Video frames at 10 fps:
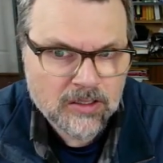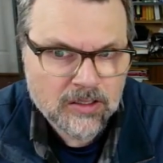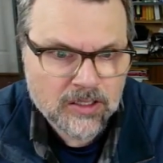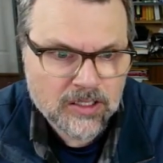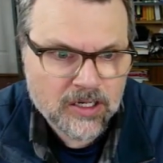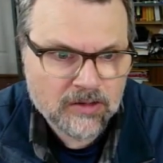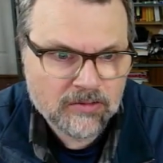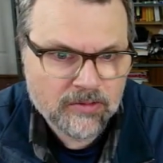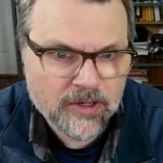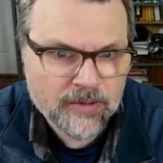in
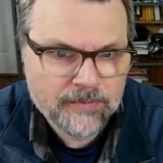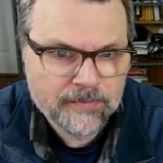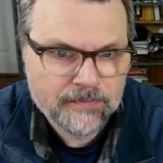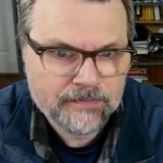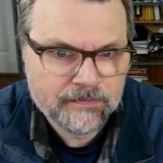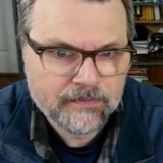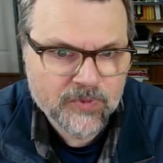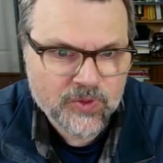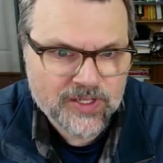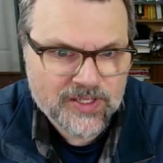R3.
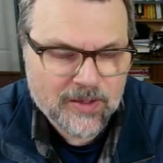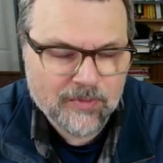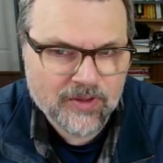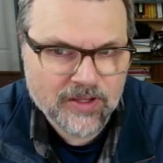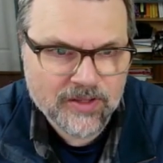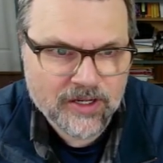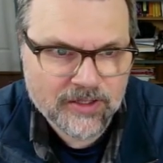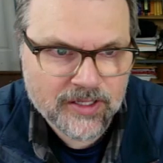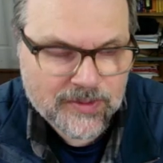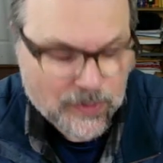So there's something there
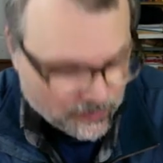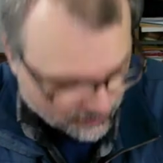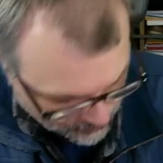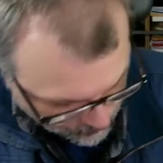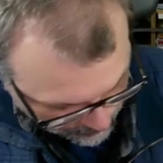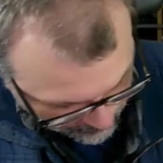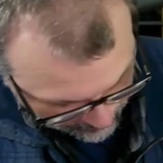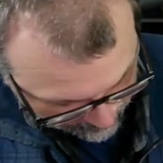that's sort of interesting.